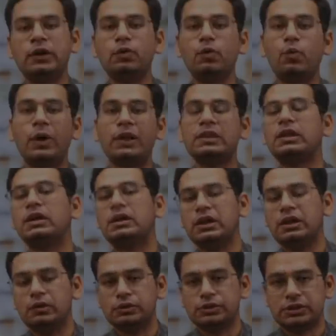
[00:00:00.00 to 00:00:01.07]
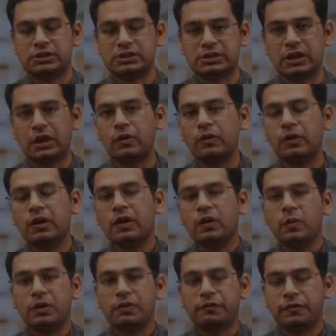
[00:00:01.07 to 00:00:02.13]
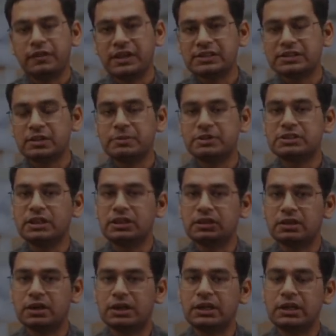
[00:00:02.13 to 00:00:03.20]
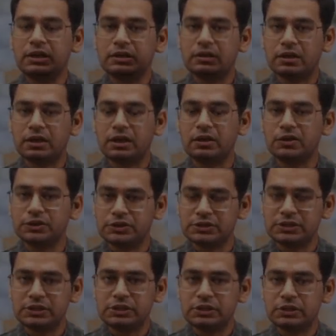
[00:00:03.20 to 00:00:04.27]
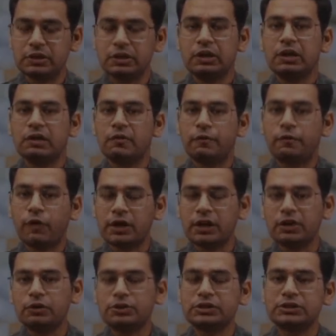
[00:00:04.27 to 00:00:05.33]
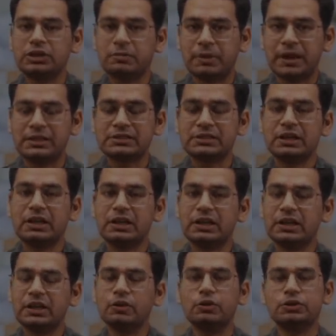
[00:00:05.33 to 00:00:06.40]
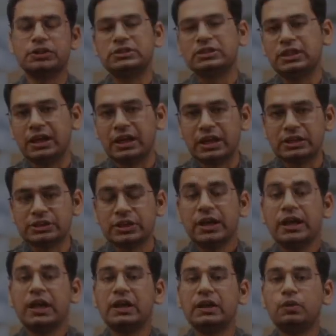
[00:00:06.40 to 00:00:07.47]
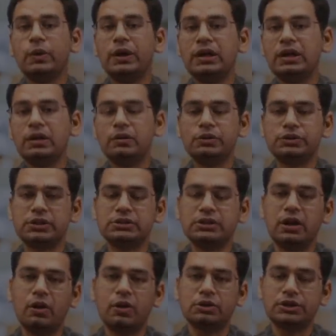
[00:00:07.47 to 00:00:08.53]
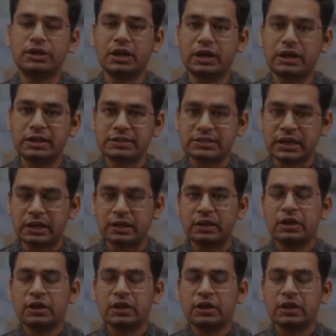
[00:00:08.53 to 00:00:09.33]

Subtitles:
to 130 questions now, with physics, chemistry 30 questions each, 40 questions in maths, 10 questions in English, and 20 questions in logical reasoning.